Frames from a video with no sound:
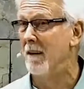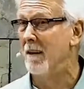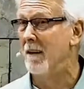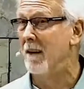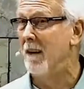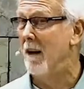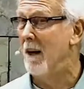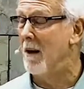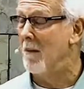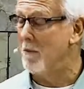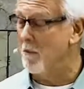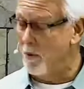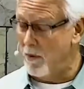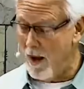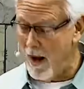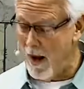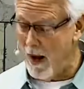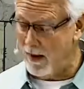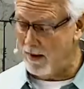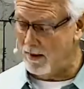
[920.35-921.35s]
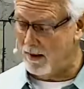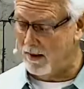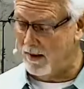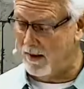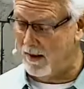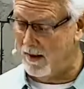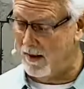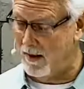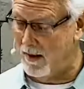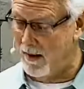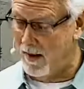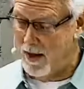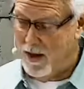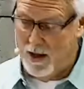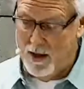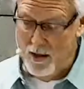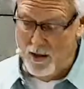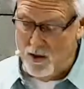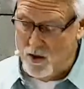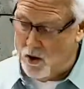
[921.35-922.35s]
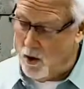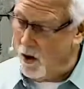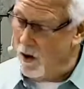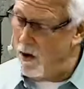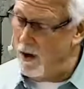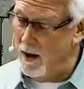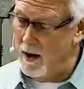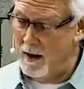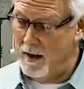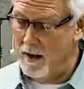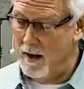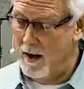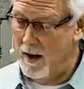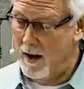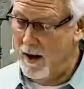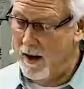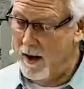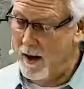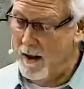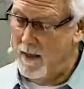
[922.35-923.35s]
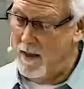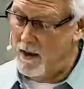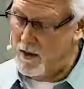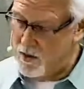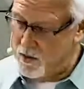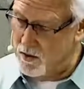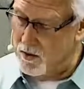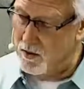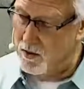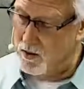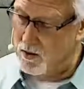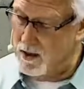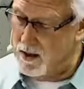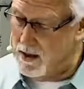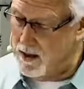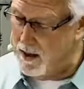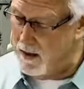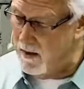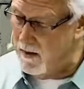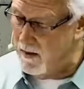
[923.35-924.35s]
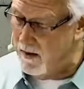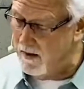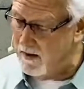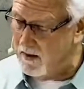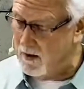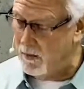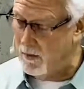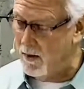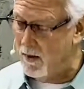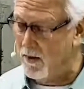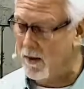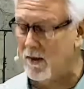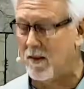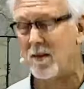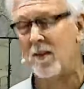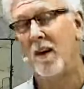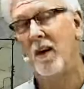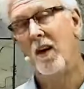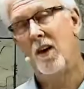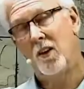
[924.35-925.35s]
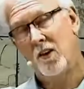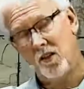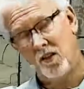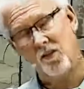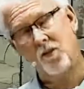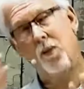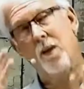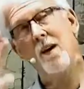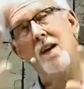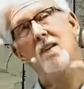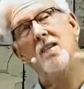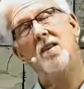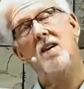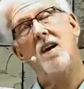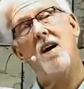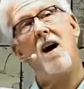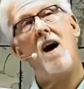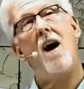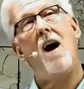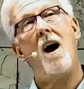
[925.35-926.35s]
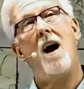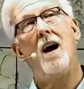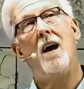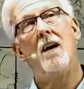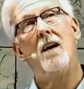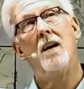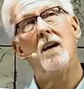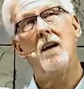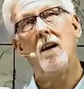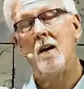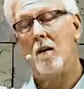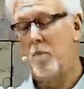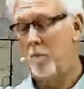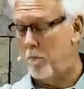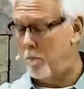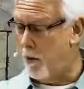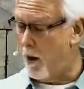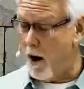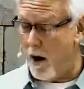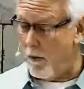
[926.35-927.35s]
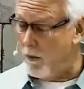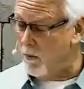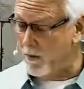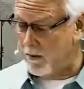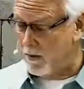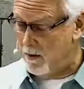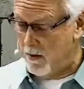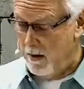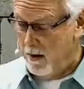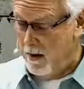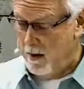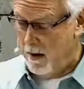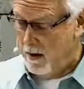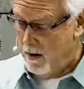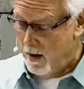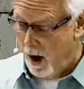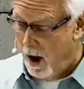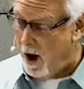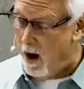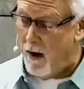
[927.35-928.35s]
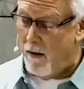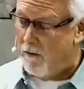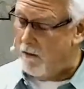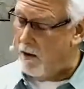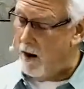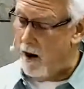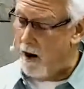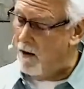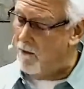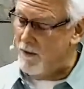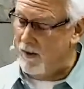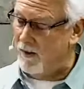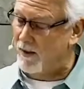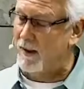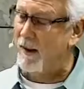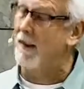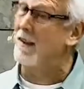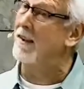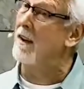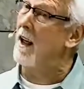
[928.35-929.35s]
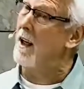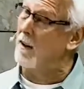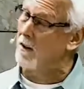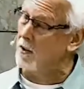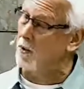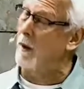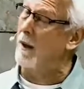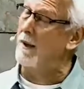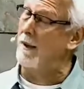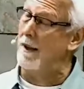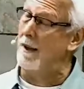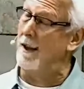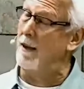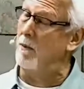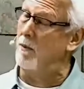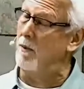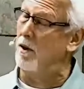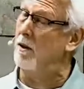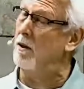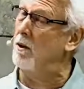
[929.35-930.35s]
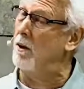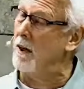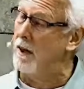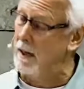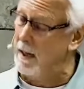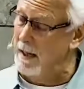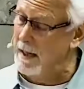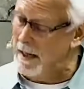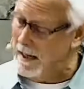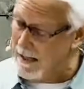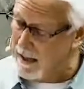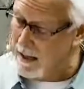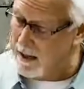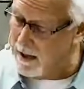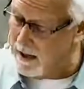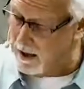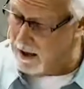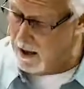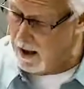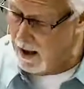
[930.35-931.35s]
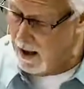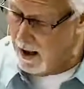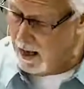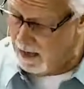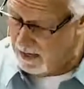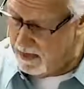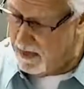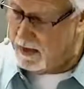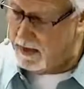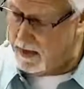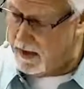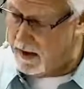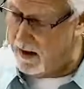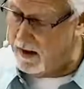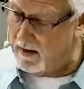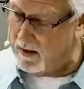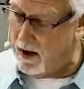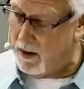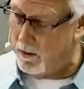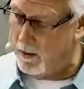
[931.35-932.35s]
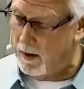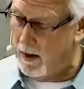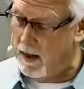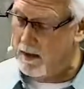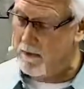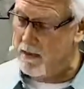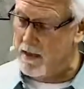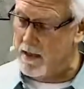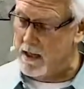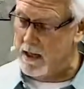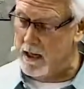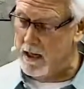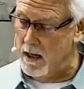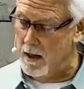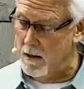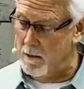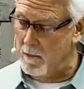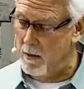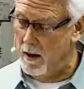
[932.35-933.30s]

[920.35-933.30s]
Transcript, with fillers: and blessed and joyed that you did this. It was sweet to God. Paul was obviously saying sweet to him too. He, he needed the things that were given to him,